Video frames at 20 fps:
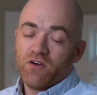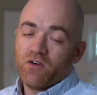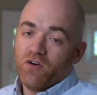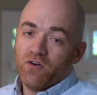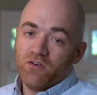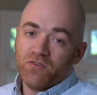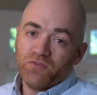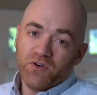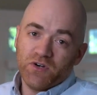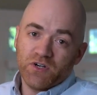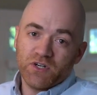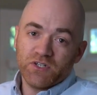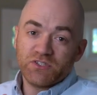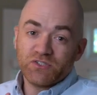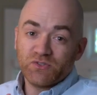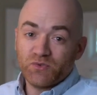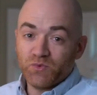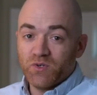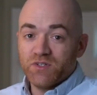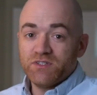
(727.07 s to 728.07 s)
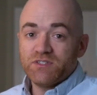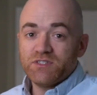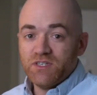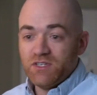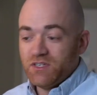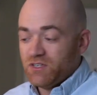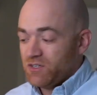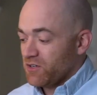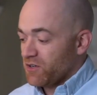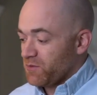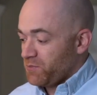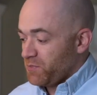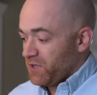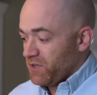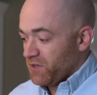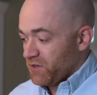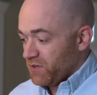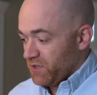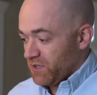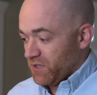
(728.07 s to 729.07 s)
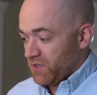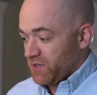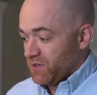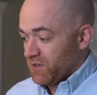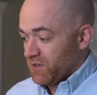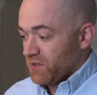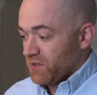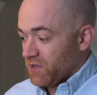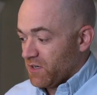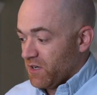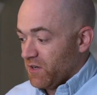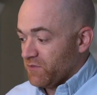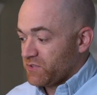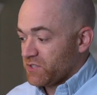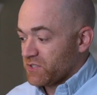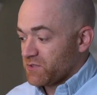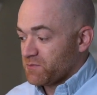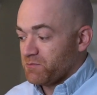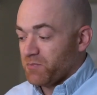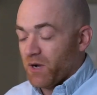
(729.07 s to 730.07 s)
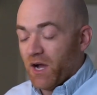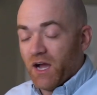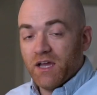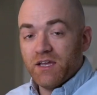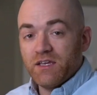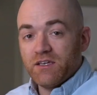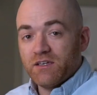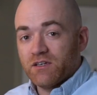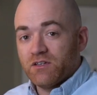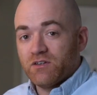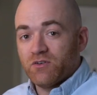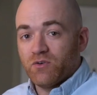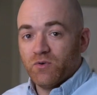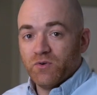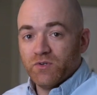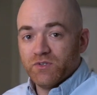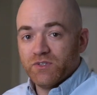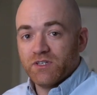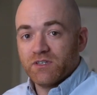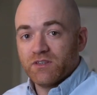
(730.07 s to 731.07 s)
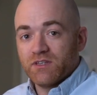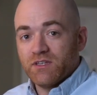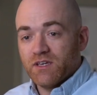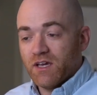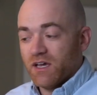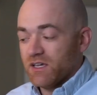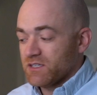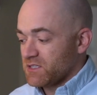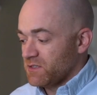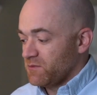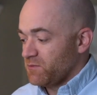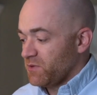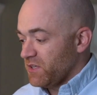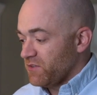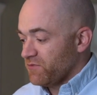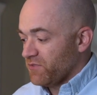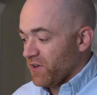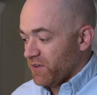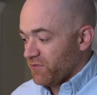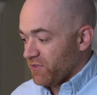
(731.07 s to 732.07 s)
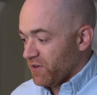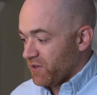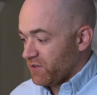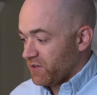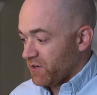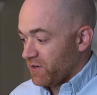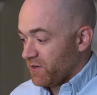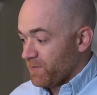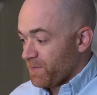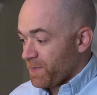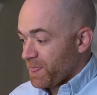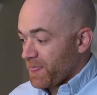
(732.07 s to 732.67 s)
Over a 20-year period of just buying and holding the S&P 500,